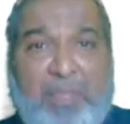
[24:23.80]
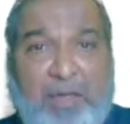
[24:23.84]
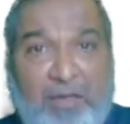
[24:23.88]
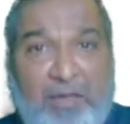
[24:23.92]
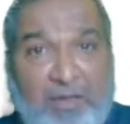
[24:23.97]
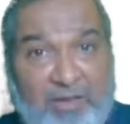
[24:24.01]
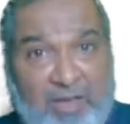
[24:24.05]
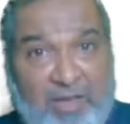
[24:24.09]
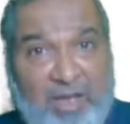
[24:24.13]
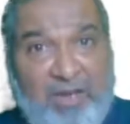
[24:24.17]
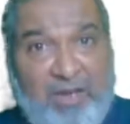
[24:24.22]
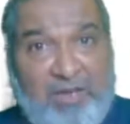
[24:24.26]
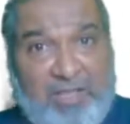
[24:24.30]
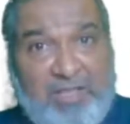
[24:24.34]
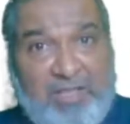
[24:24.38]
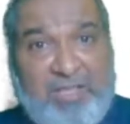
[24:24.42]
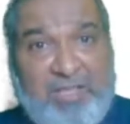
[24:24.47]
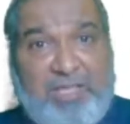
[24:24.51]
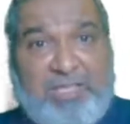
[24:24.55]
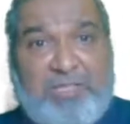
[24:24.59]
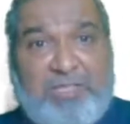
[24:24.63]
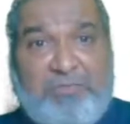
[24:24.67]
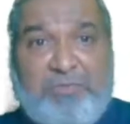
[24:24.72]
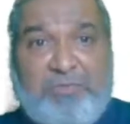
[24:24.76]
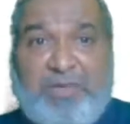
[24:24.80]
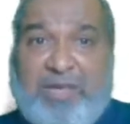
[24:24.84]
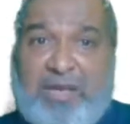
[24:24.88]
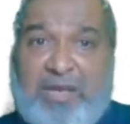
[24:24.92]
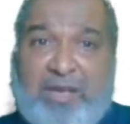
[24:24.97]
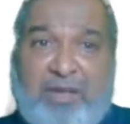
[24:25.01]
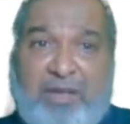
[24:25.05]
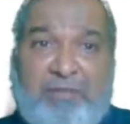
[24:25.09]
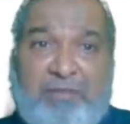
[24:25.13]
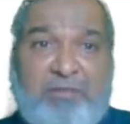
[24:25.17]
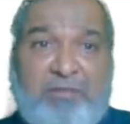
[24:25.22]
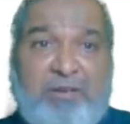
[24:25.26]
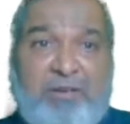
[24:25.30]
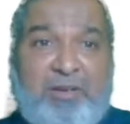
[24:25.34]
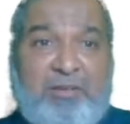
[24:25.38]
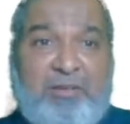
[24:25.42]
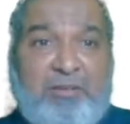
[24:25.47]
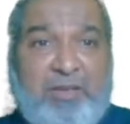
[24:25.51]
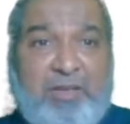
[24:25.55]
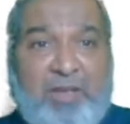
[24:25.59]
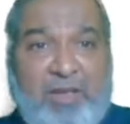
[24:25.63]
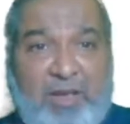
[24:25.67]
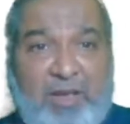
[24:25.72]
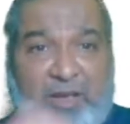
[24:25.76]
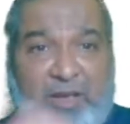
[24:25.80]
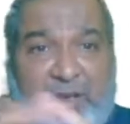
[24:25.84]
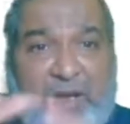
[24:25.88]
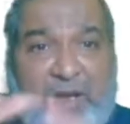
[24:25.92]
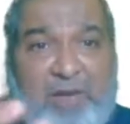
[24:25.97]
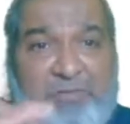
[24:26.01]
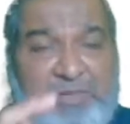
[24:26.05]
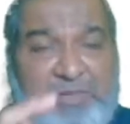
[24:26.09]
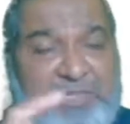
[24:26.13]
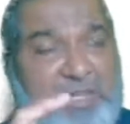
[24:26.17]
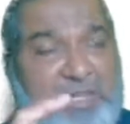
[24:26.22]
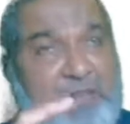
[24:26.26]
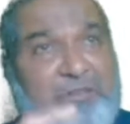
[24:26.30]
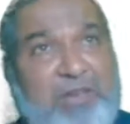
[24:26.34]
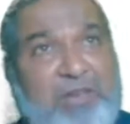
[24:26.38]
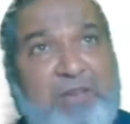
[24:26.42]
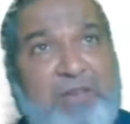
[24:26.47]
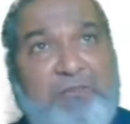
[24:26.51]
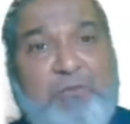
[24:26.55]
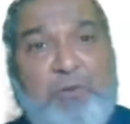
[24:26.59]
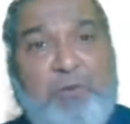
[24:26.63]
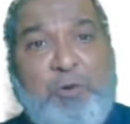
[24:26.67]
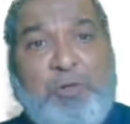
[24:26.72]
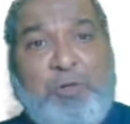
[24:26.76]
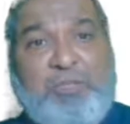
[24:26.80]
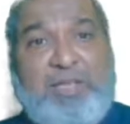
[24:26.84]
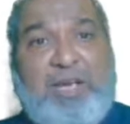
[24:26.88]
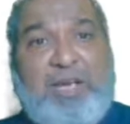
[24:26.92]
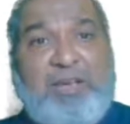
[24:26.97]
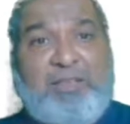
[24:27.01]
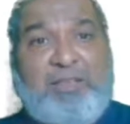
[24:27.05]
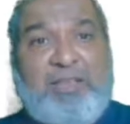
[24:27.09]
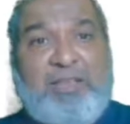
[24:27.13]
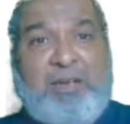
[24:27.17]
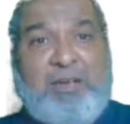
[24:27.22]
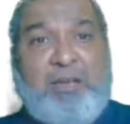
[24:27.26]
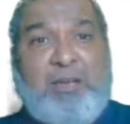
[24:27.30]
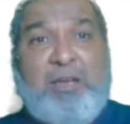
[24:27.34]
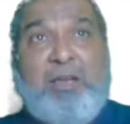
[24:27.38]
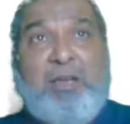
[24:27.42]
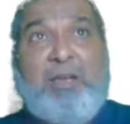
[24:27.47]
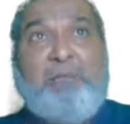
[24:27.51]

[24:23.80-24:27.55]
Now in this we have around 7 folds are there: